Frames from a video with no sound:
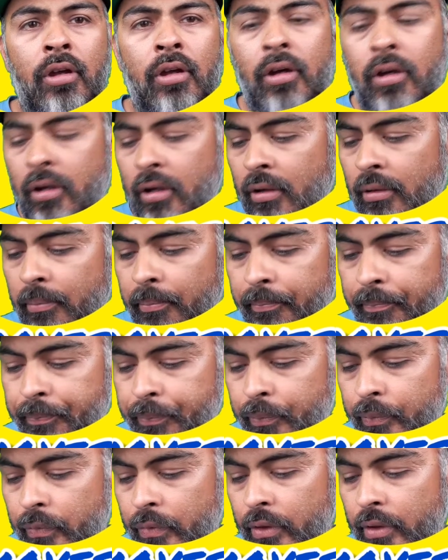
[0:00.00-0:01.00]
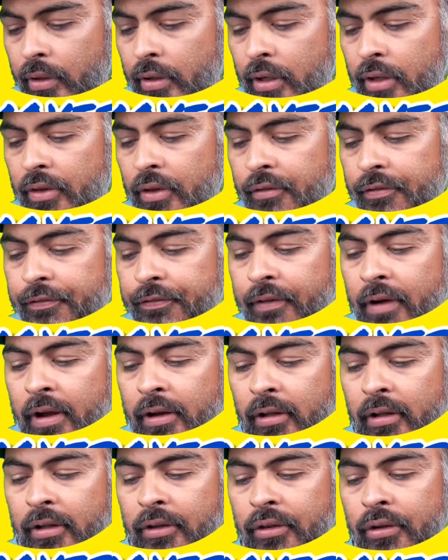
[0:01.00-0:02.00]
And then
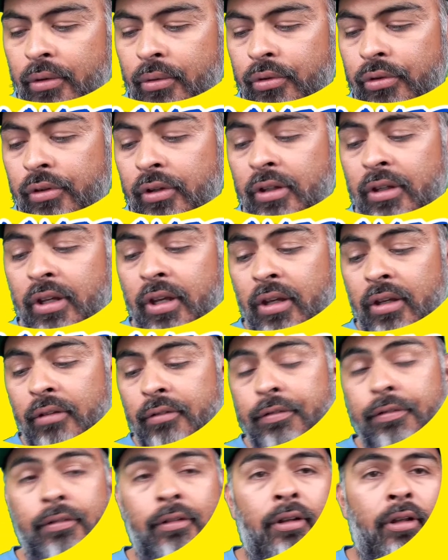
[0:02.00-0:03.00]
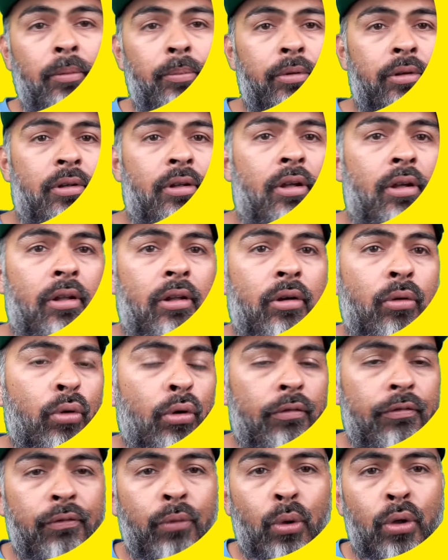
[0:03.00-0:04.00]
finally, there's the kick and flip, or
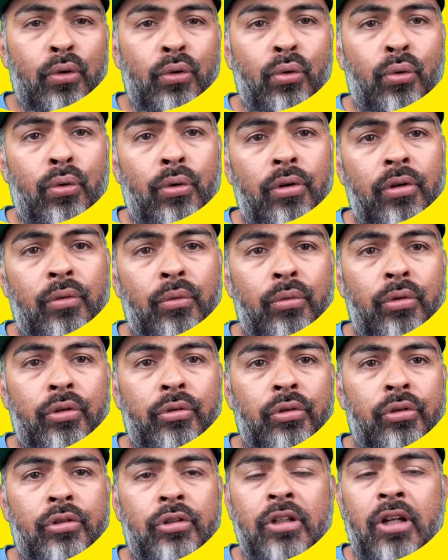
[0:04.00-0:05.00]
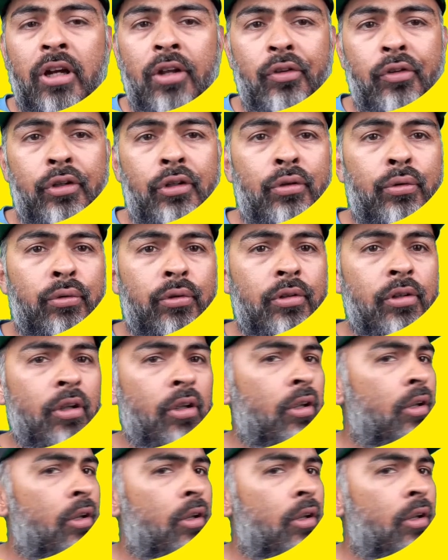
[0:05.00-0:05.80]
a voador, where you're constantly doing